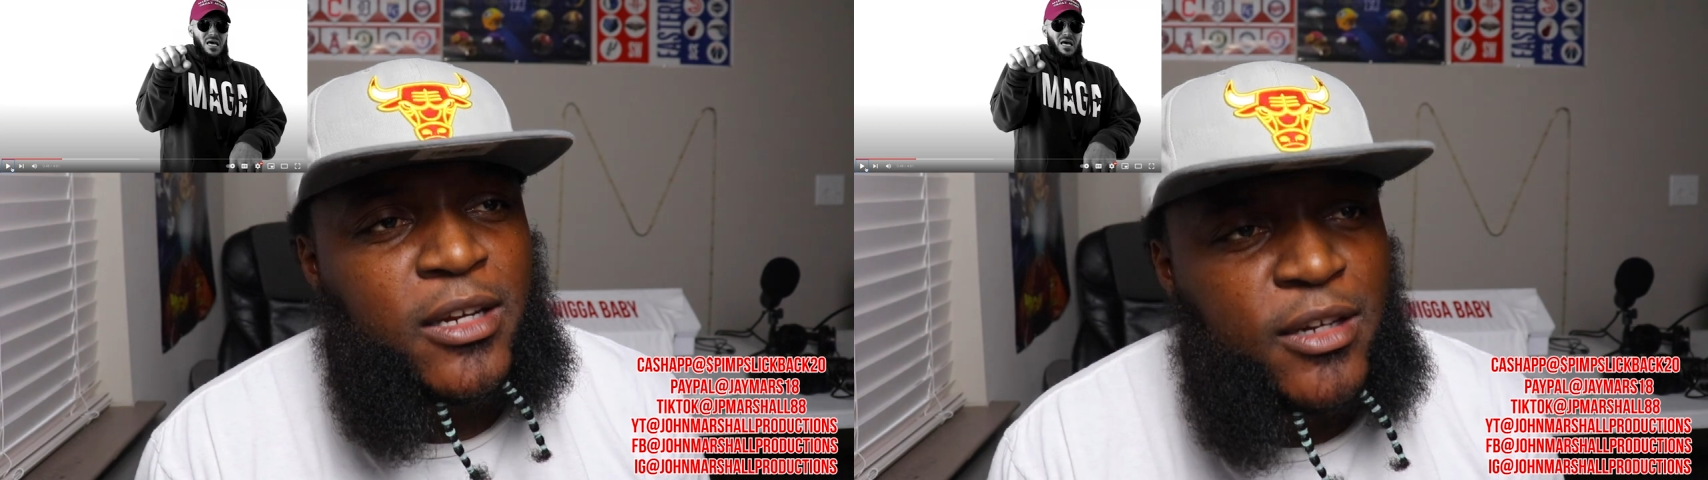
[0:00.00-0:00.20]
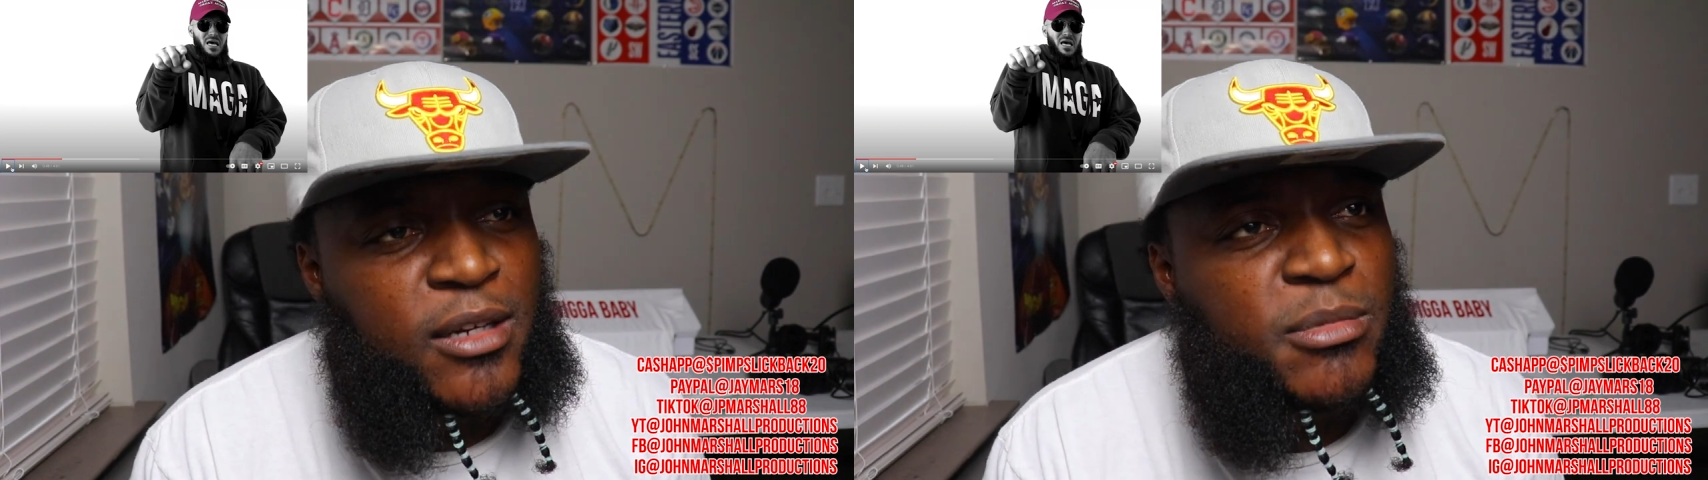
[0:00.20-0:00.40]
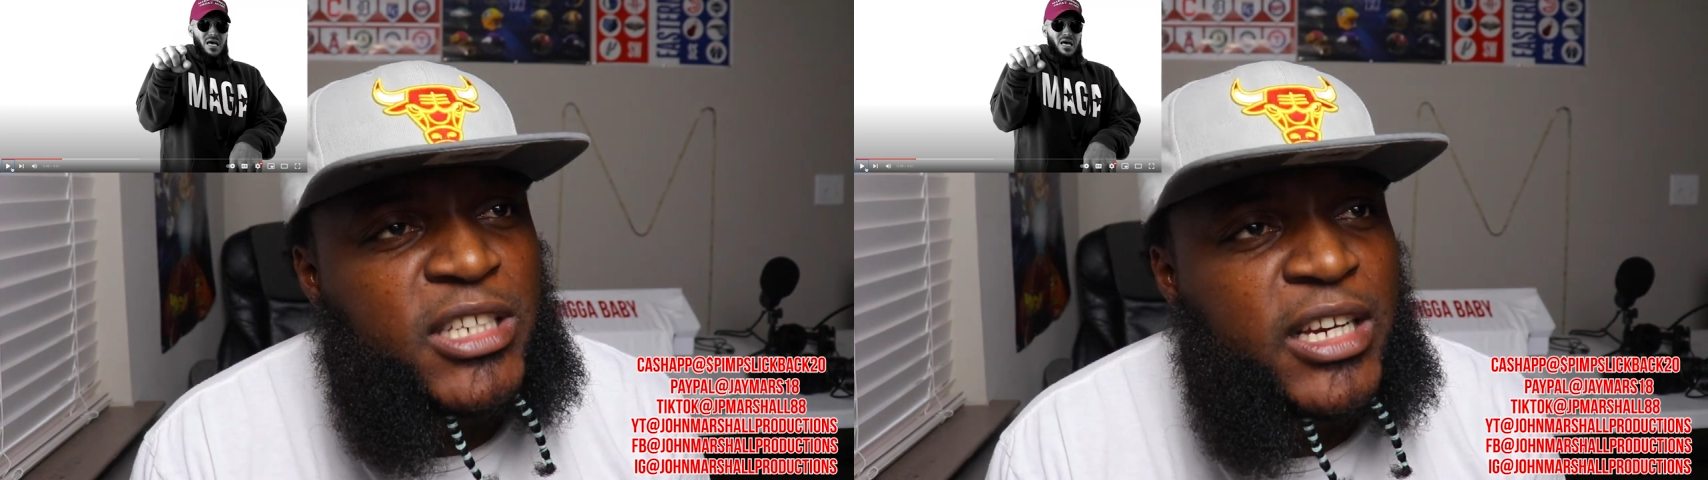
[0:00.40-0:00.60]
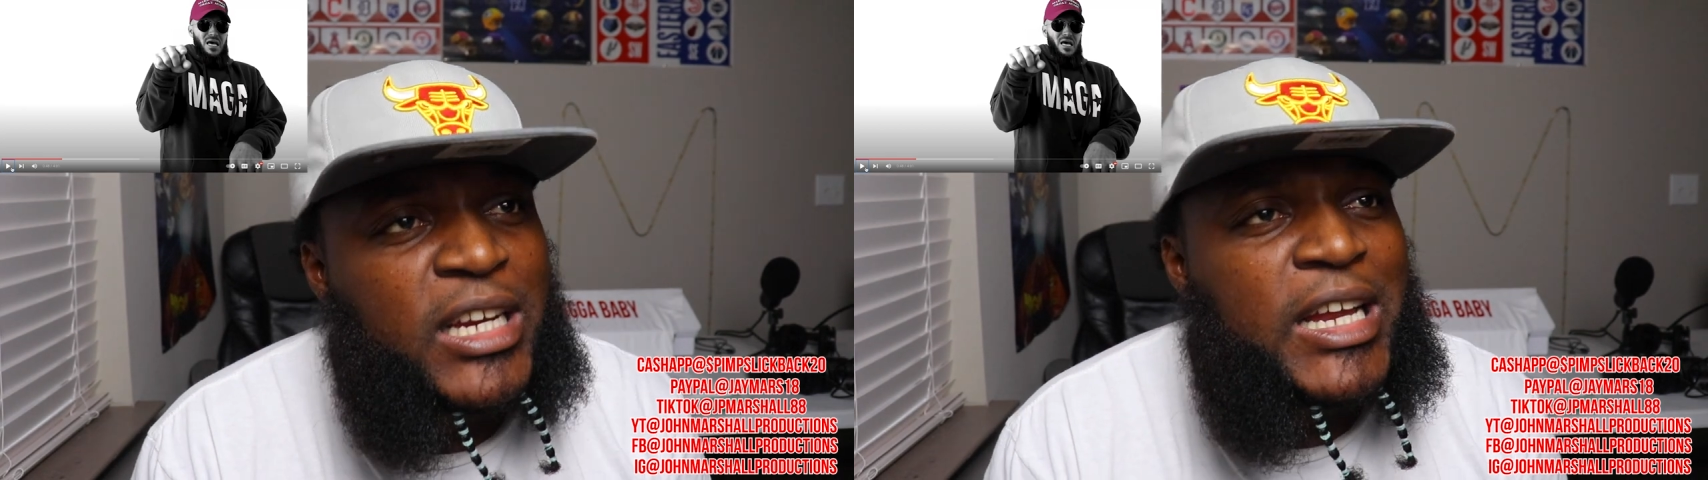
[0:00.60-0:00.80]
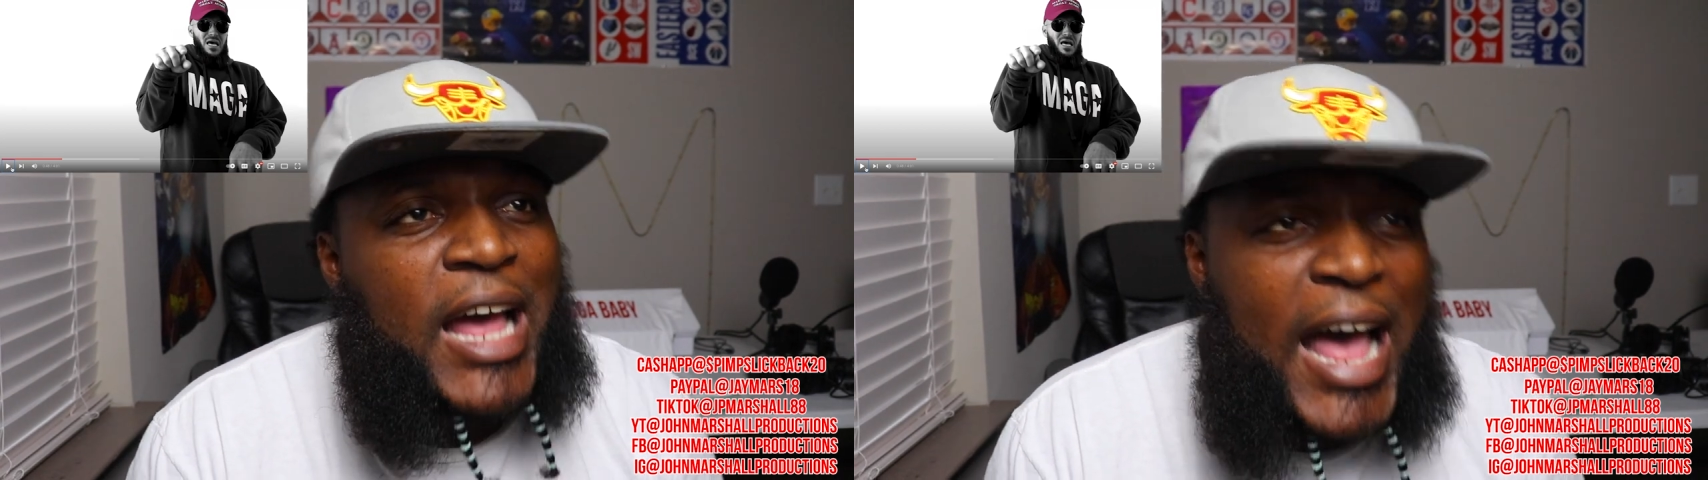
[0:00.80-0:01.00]
it. You know what I'm saying?
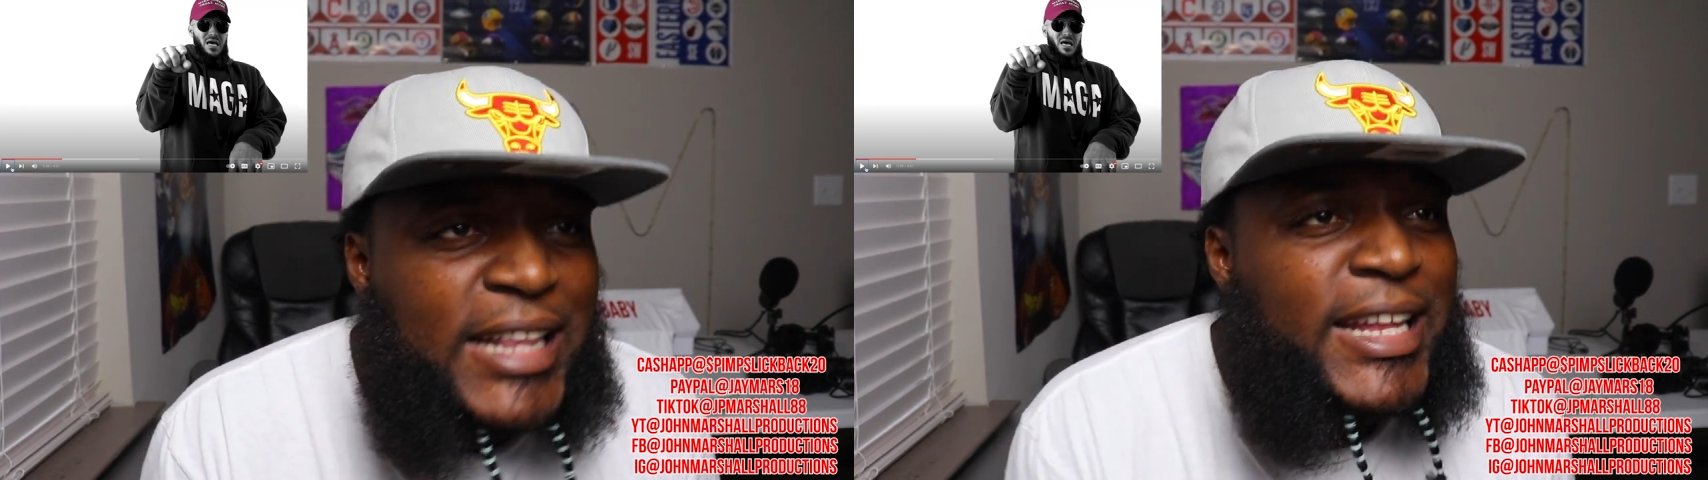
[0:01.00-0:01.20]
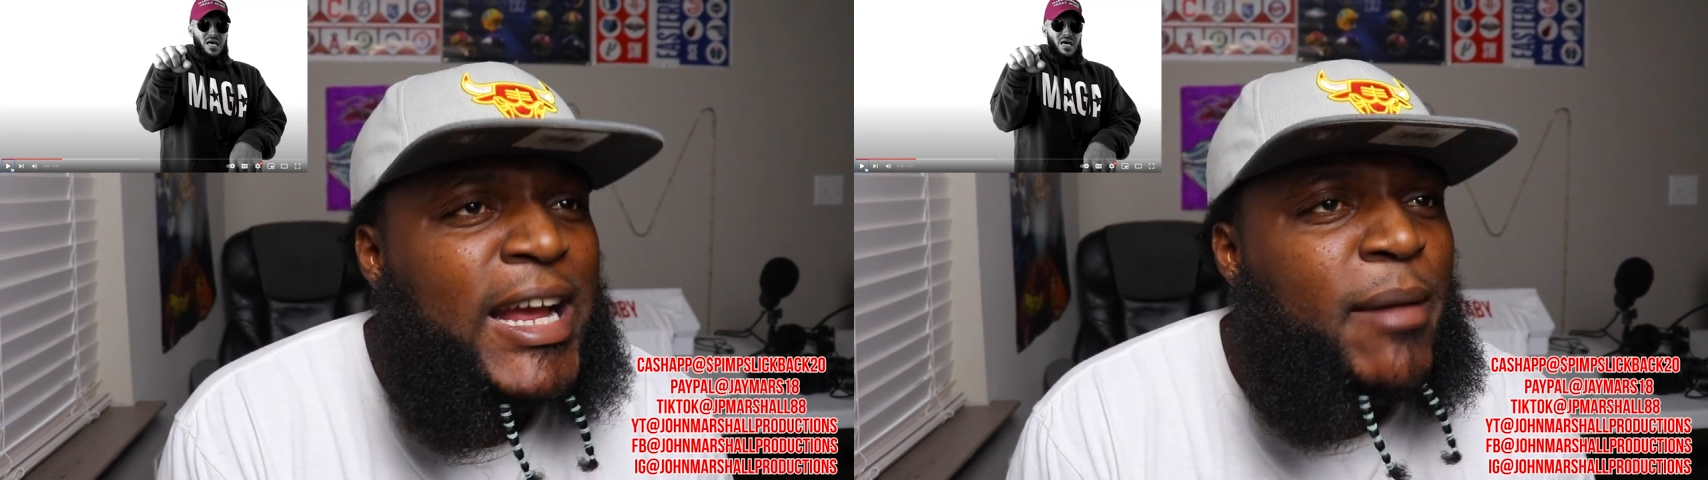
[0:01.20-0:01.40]
I think